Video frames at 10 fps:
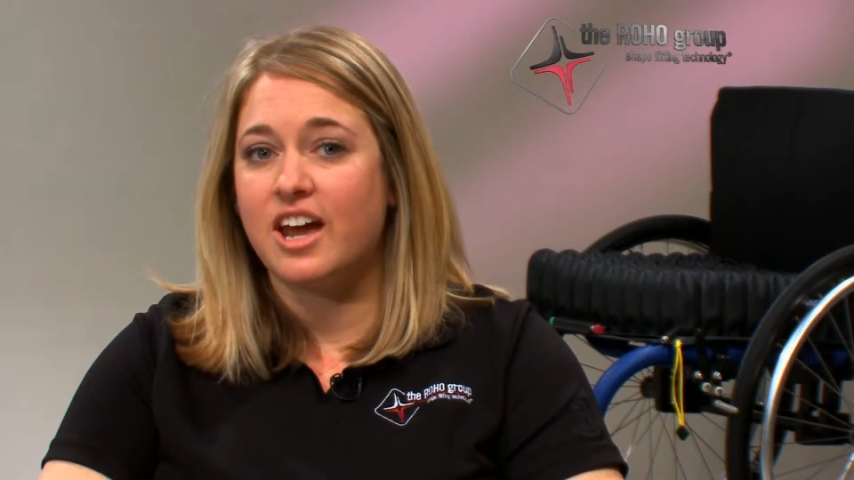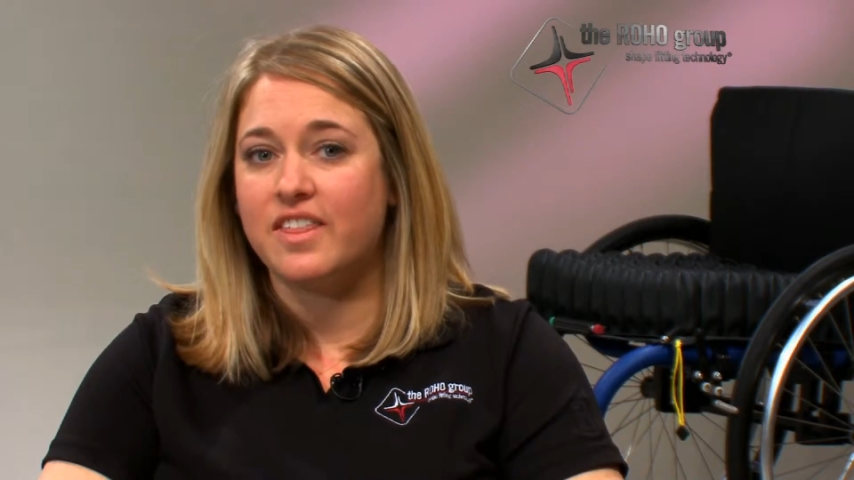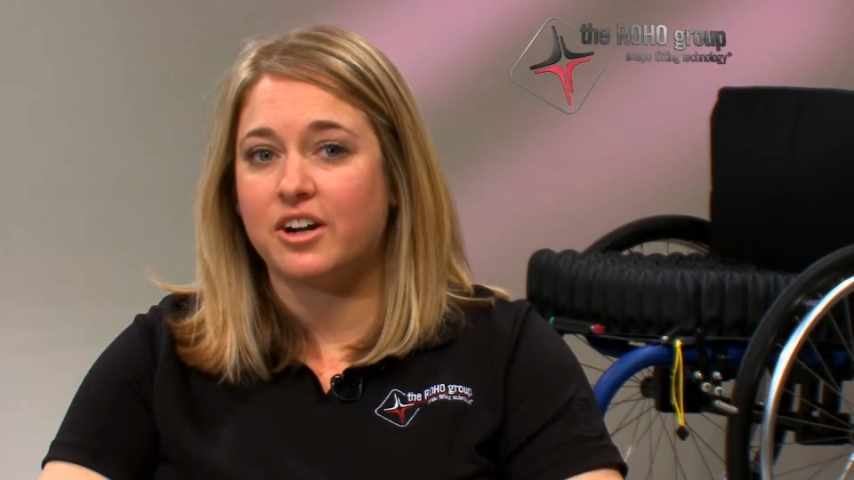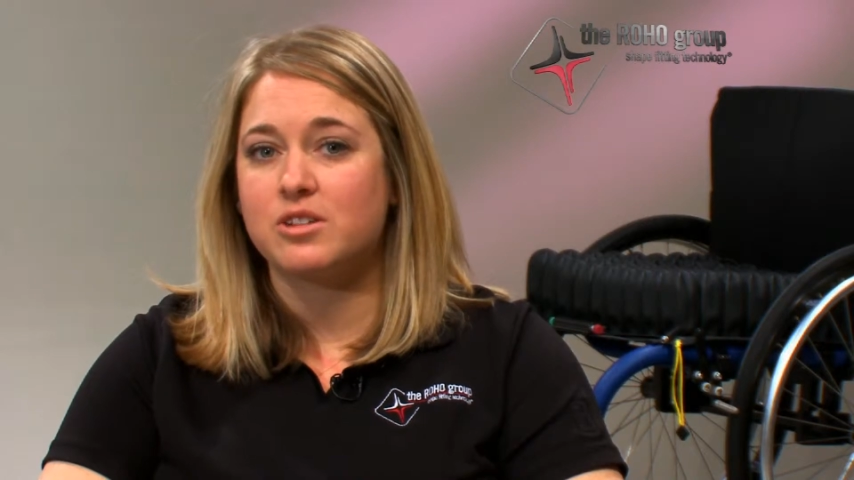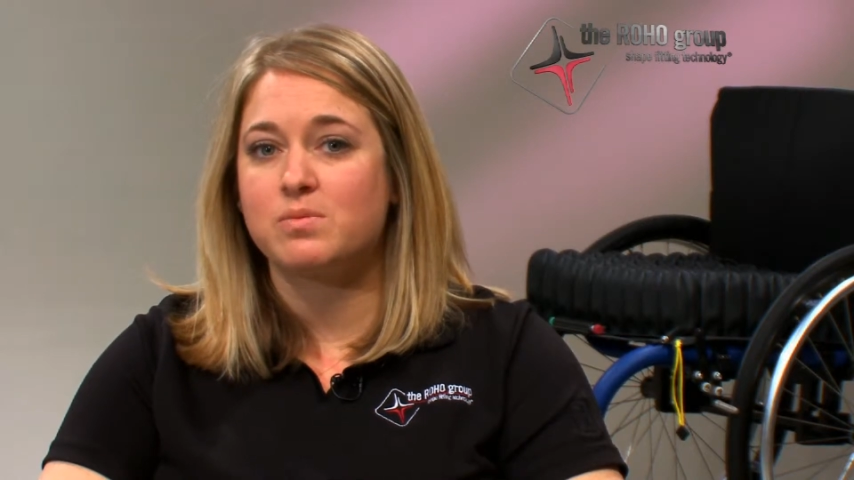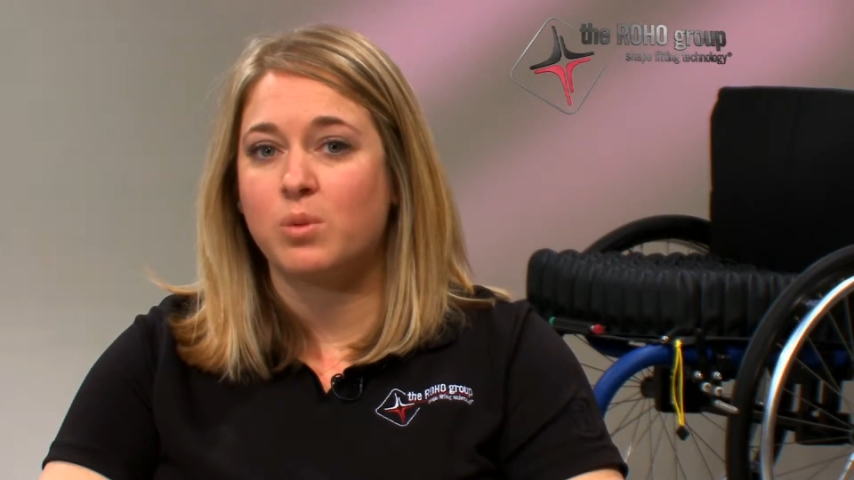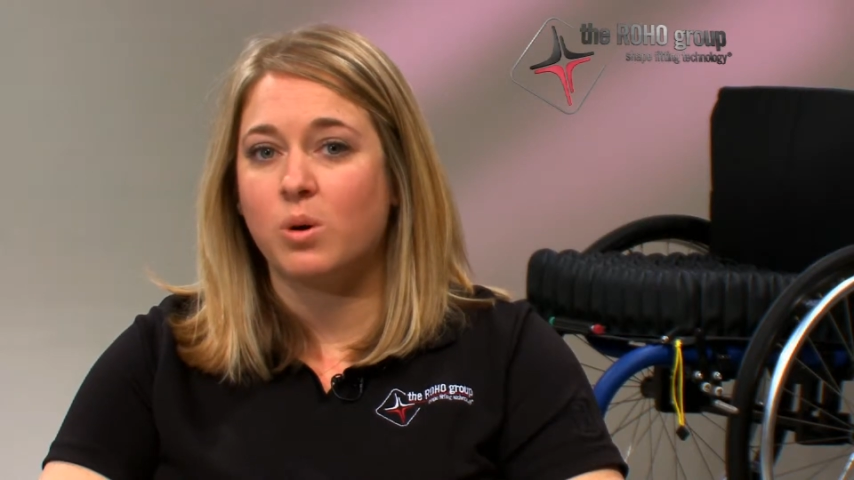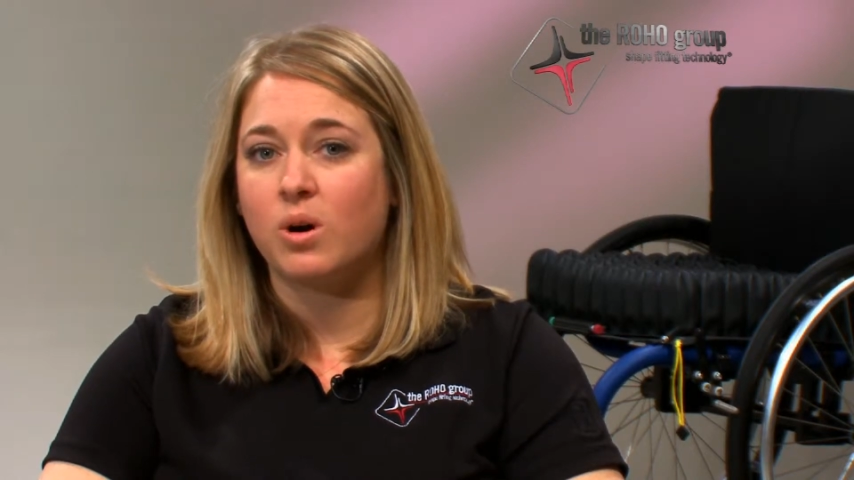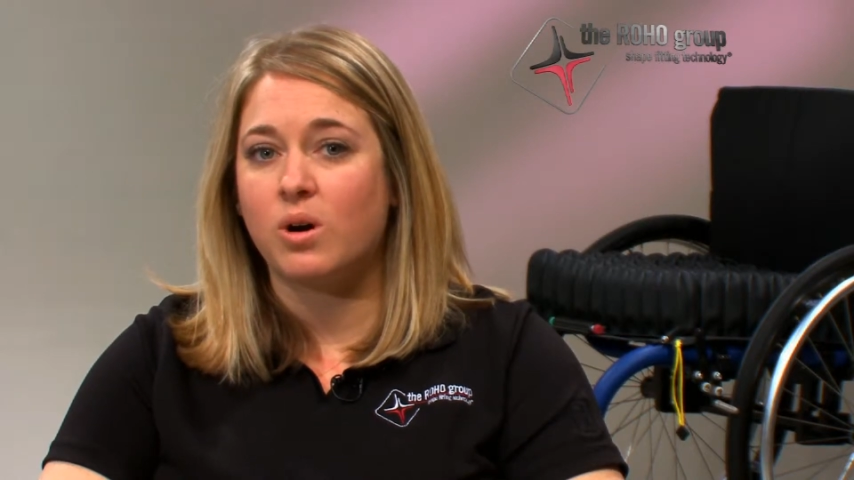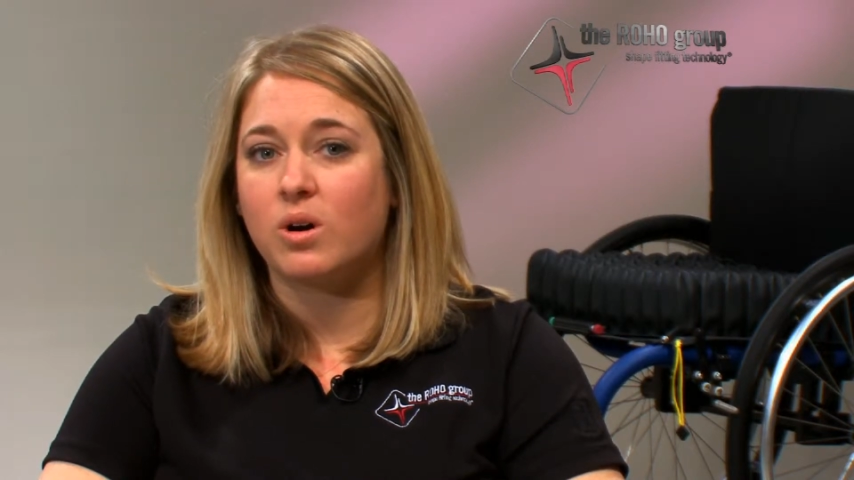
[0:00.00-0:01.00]
and there is
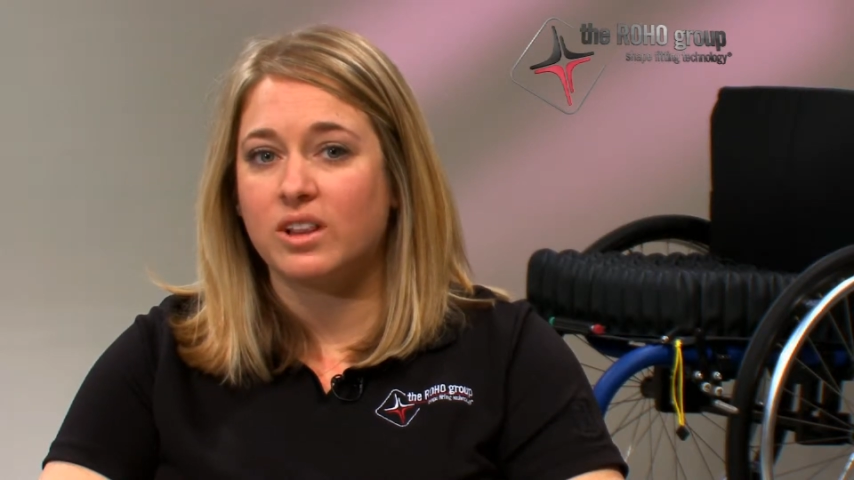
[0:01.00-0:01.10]
more or